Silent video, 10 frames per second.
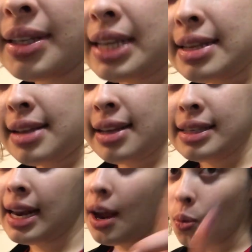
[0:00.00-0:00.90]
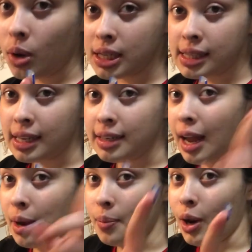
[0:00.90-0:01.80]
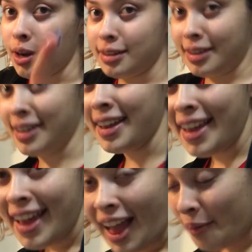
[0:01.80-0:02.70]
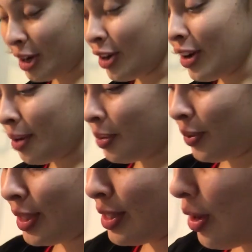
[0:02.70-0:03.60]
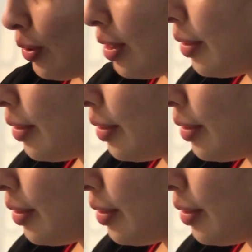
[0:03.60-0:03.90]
since I said I wasn't, I'm not. I'm gonna go ahead and put it with salt.